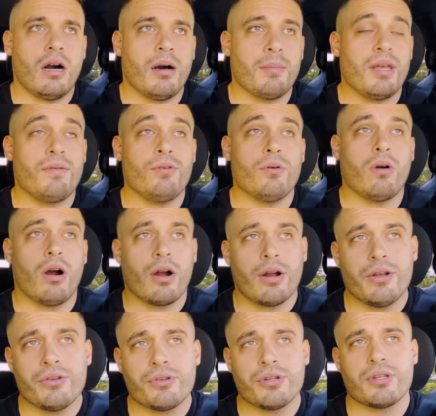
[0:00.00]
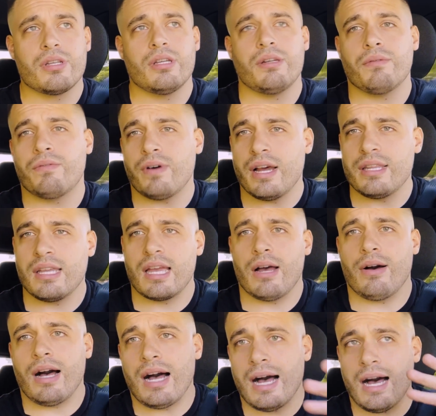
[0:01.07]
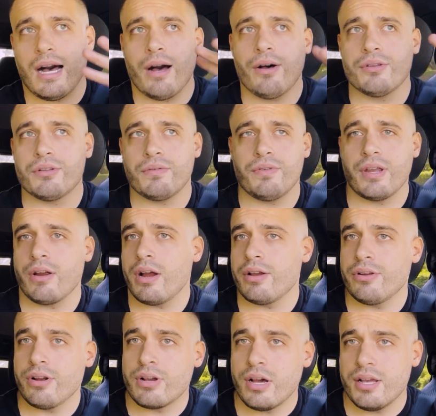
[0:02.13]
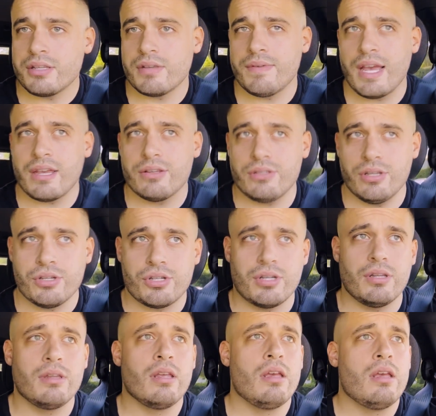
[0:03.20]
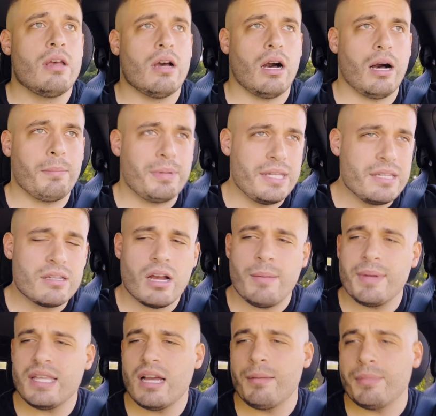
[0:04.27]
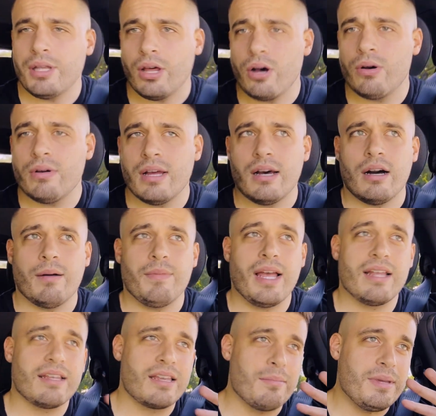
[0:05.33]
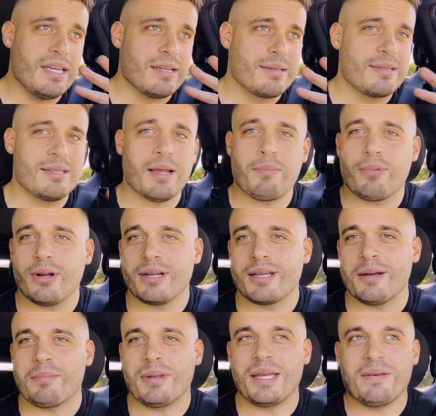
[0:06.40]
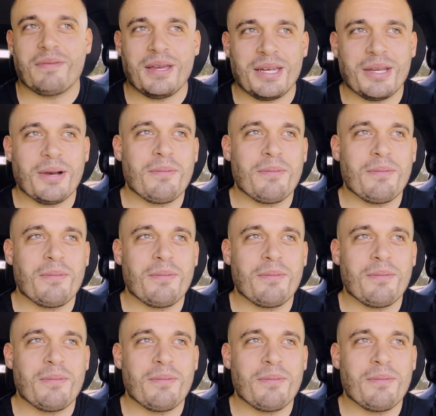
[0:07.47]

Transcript: If you are interested in finding out how to figure out your cost of acquisition, please comment down below. That can be a separate complete video,